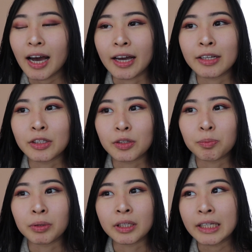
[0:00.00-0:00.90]
I
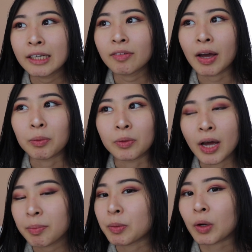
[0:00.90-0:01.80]
believe I will
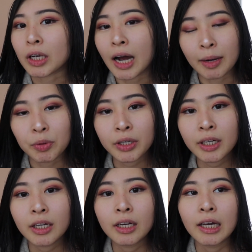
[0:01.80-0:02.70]
not be working hybrid